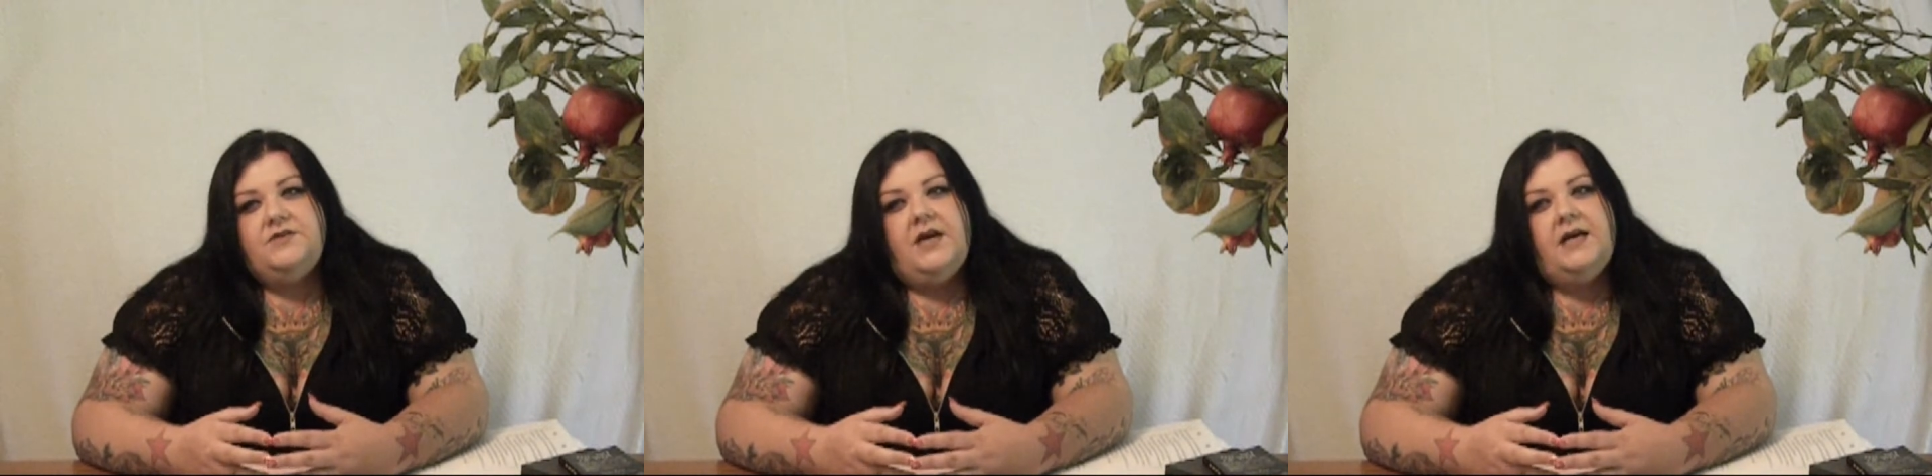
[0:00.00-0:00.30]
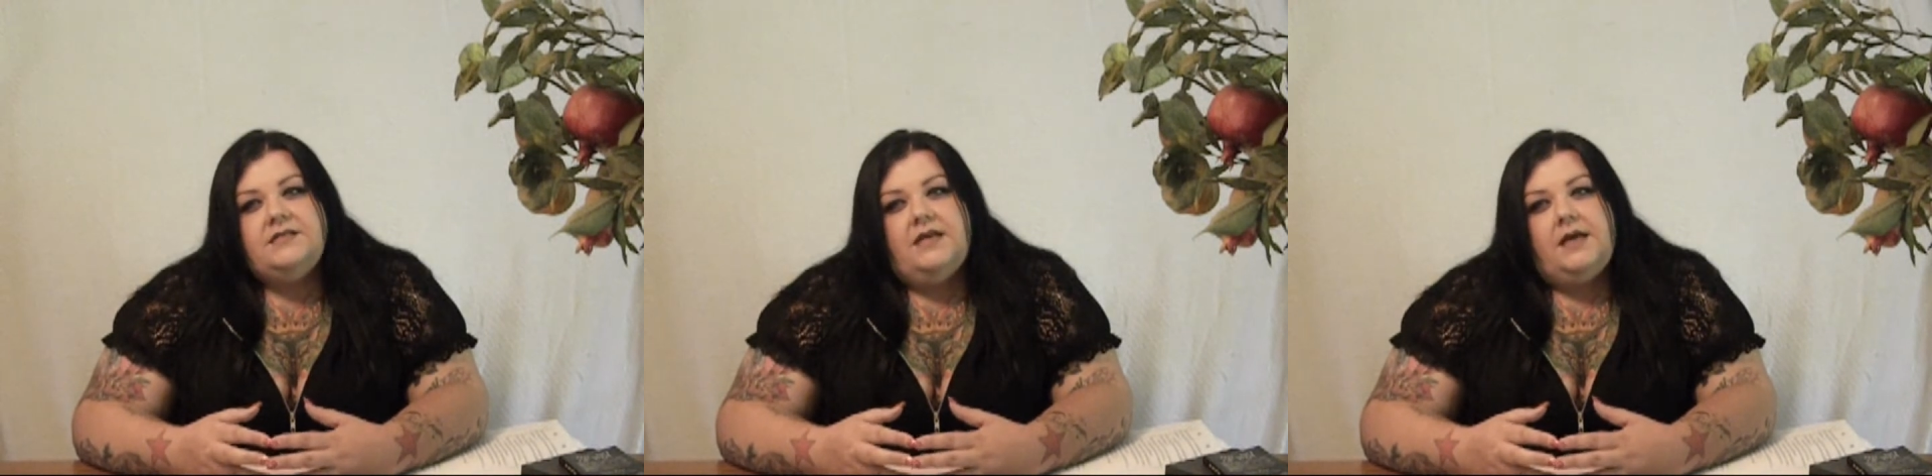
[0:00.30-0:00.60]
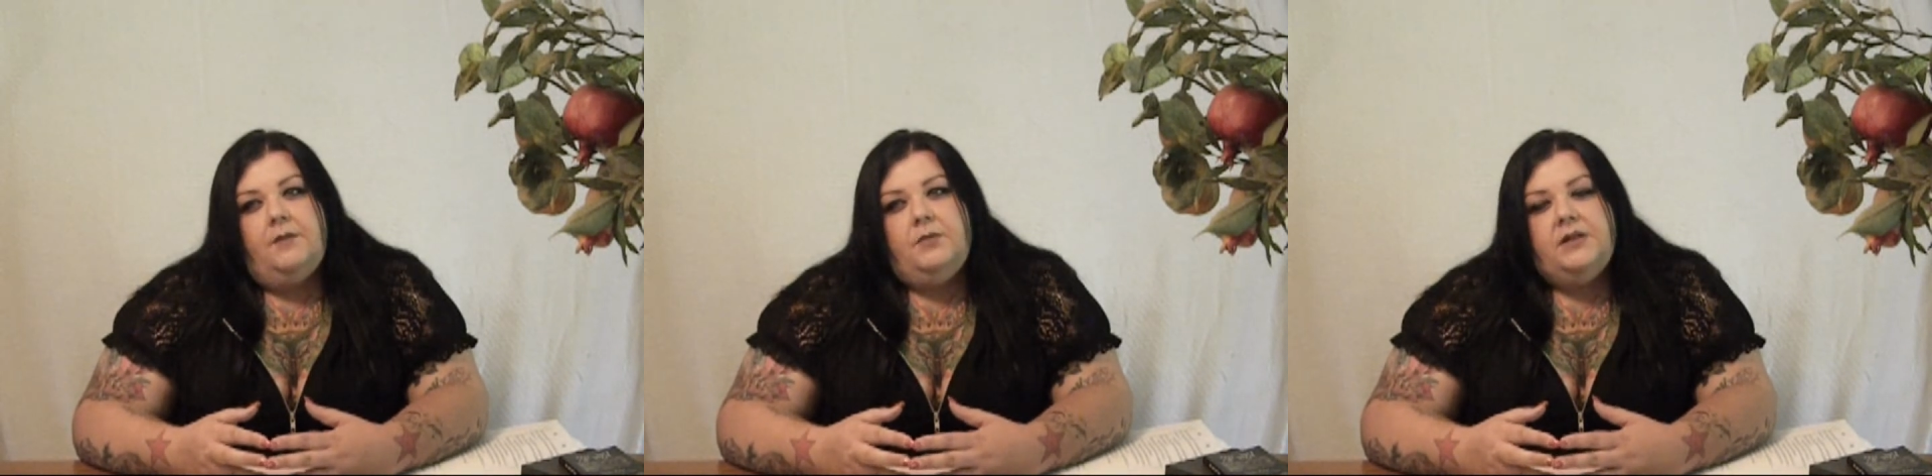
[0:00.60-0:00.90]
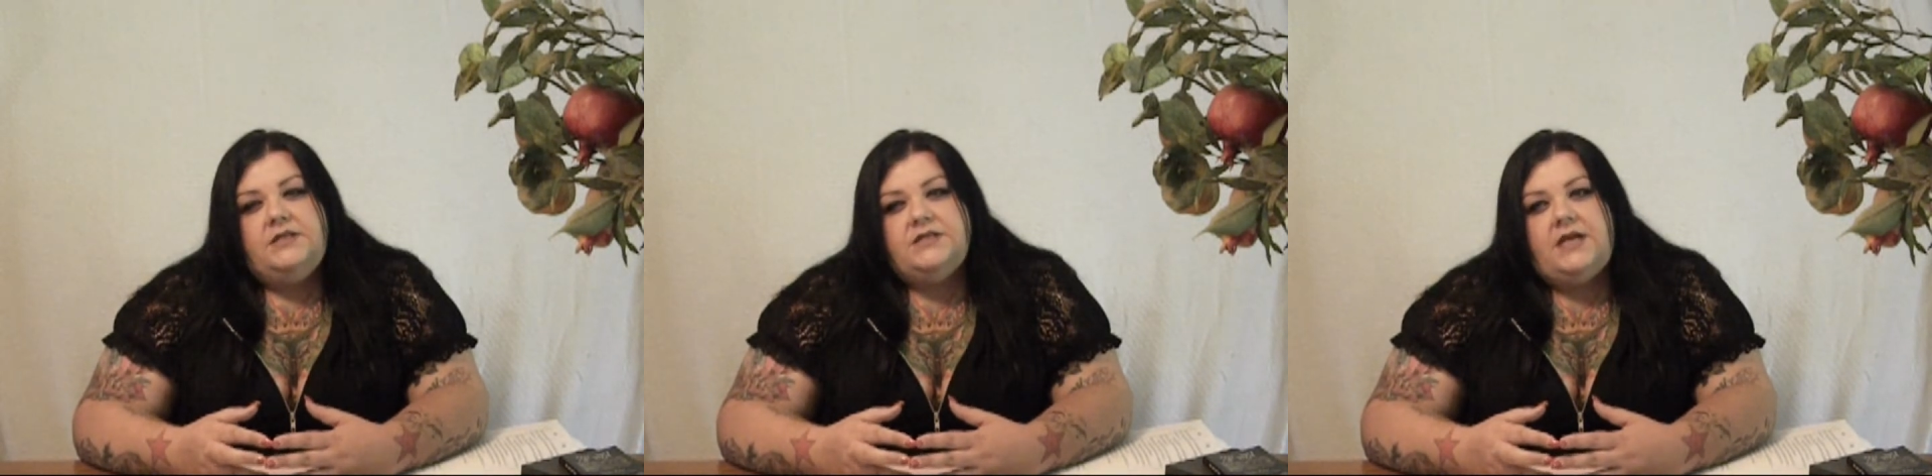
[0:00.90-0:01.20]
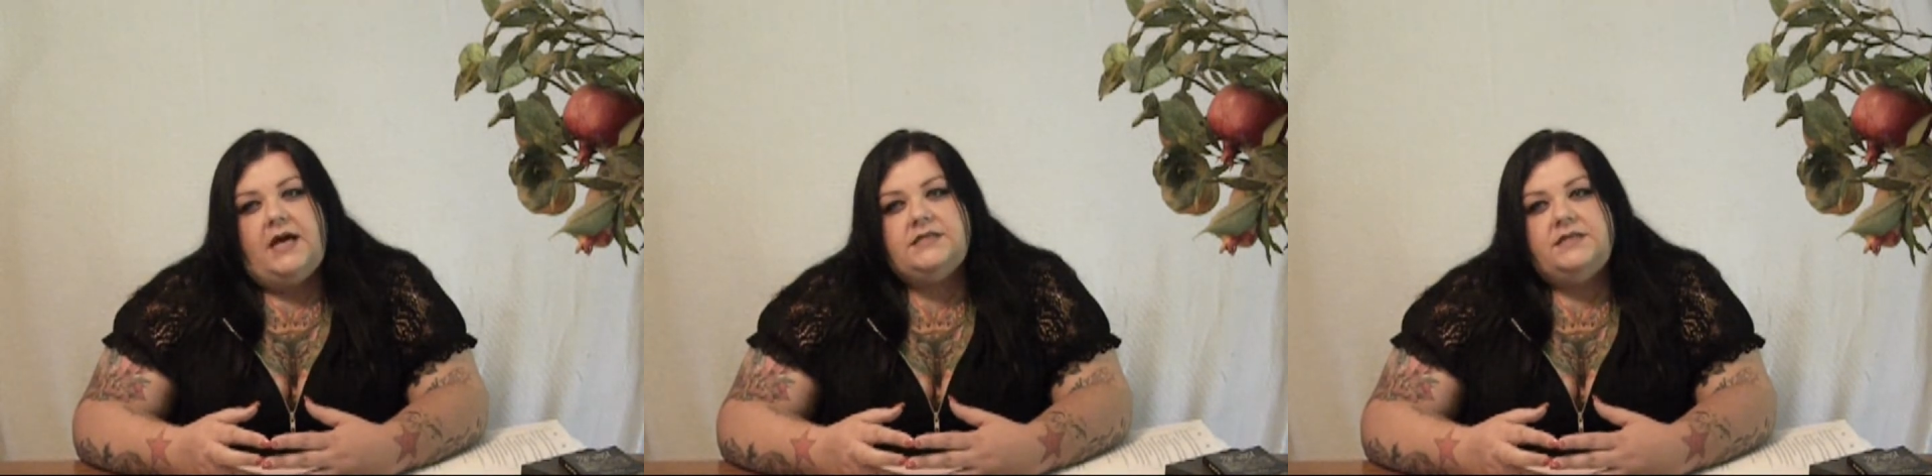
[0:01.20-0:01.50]
you guys, like, I'm really just
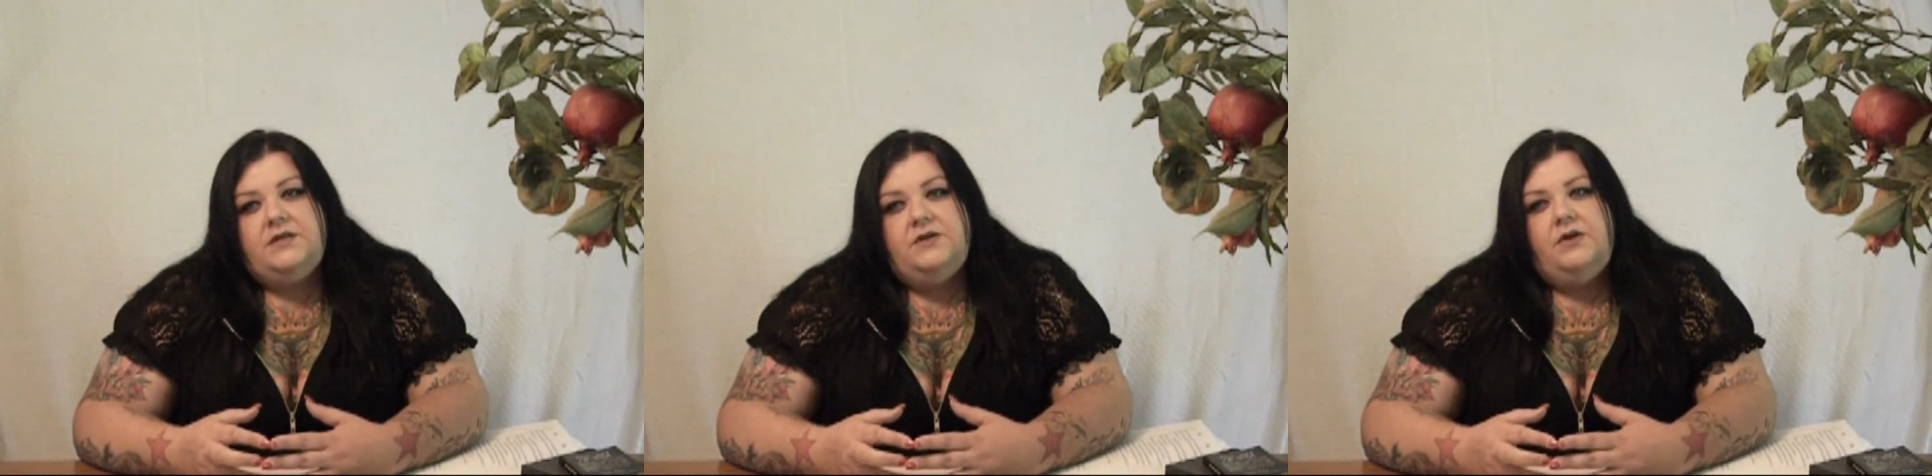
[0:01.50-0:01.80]
asking you,